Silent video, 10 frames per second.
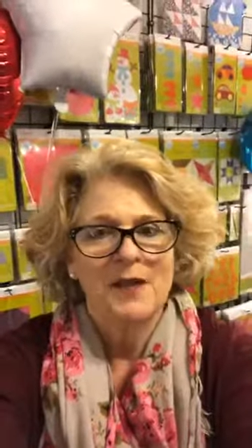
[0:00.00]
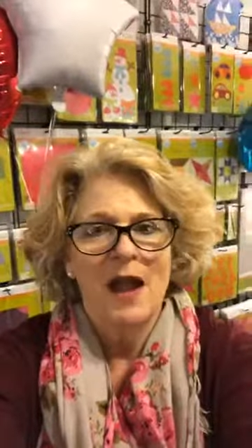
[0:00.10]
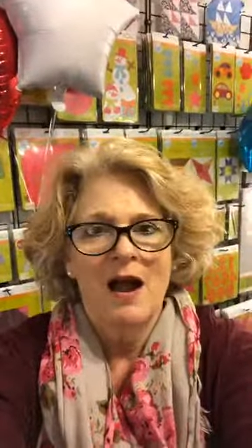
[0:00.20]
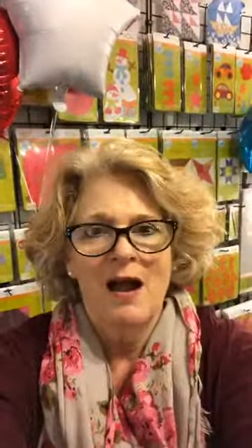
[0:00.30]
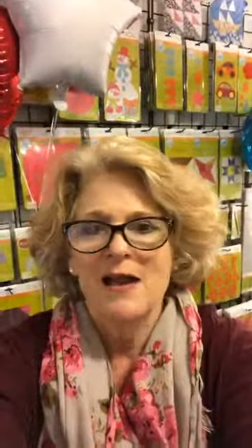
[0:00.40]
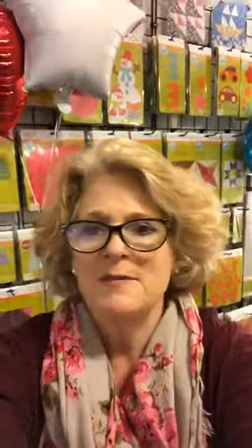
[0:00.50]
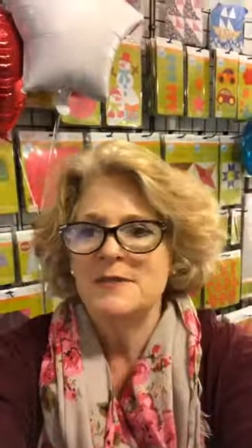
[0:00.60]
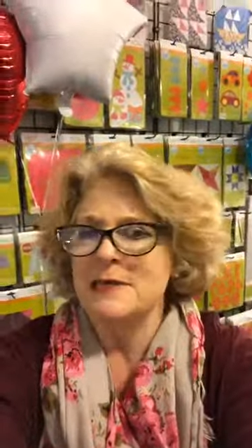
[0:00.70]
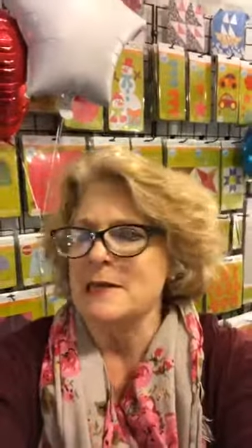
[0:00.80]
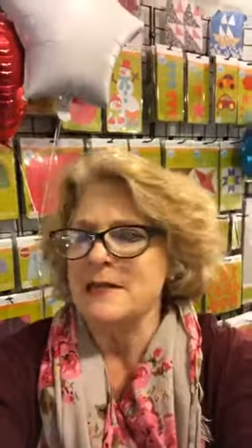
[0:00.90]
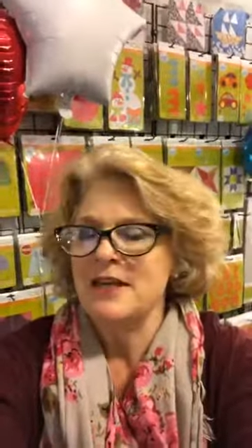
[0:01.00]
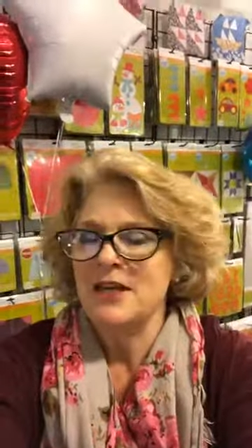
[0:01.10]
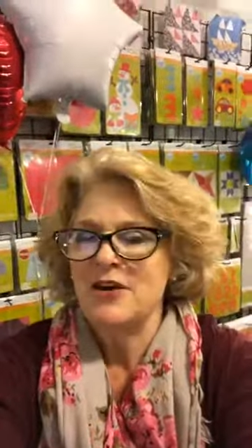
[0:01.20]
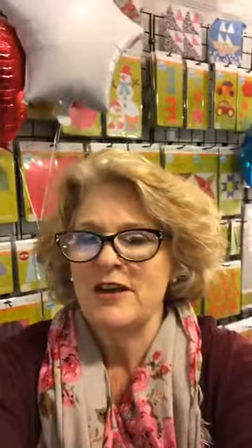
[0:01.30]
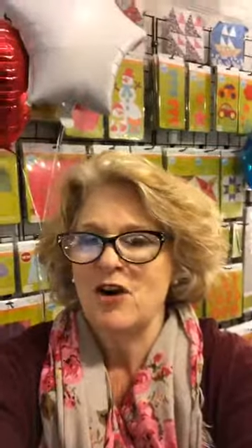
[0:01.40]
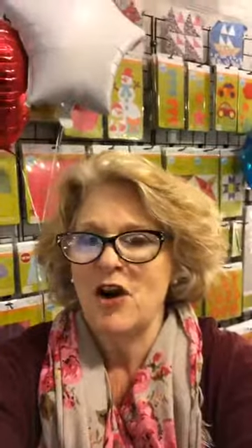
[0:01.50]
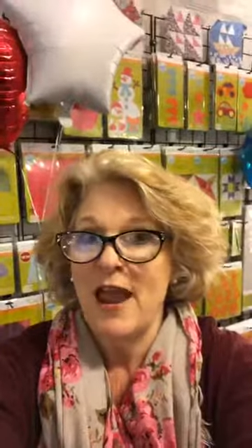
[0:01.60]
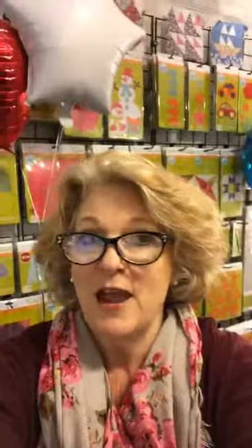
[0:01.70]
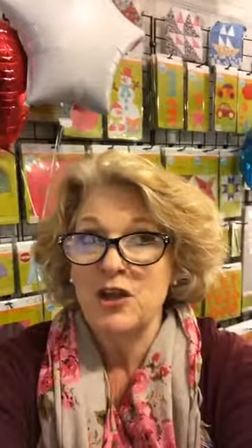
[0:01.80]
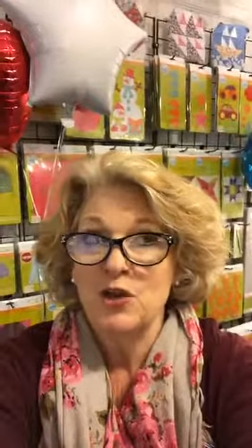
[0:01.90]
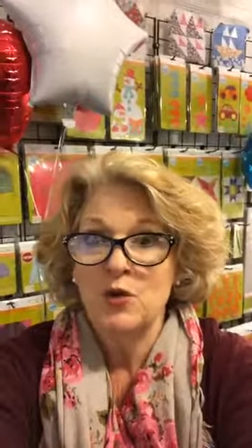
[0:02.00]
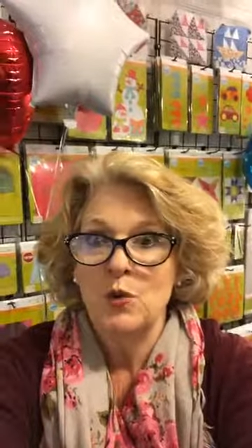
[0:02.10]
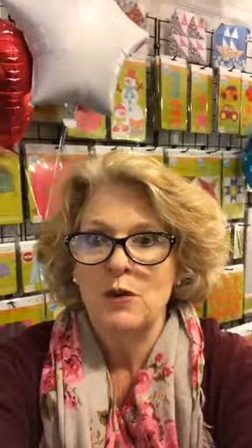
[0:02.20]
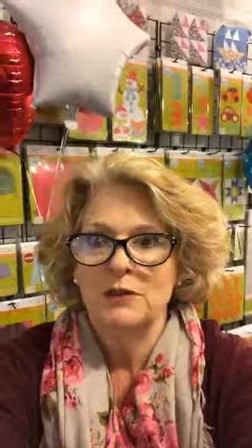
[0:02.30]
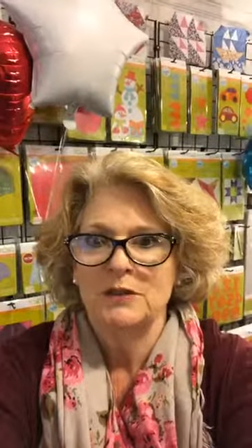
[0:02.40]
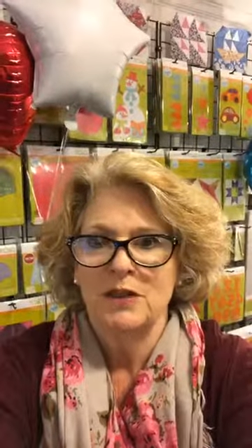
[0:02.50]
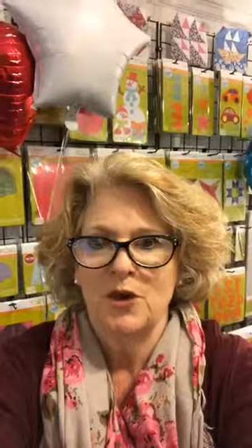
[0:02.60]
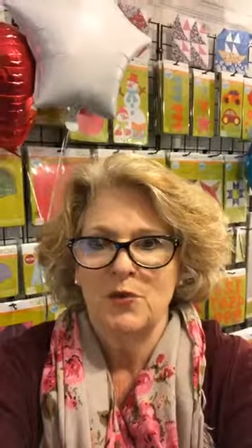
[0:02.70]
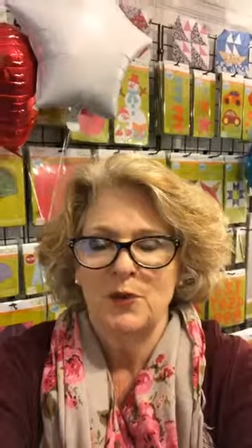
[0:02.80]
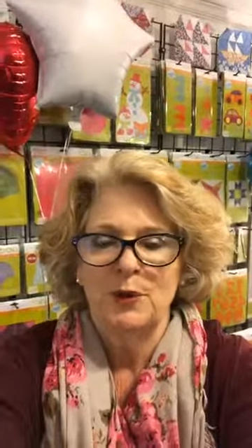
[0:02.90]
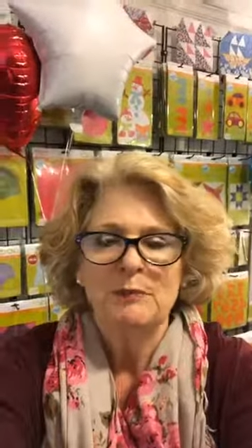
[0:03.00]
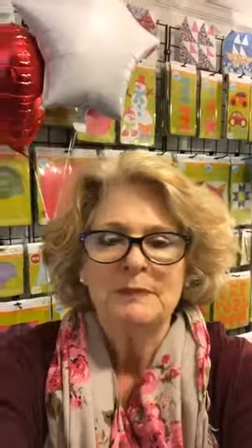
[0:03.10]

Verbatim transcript: I am standing here in our AccuQuilt Go room,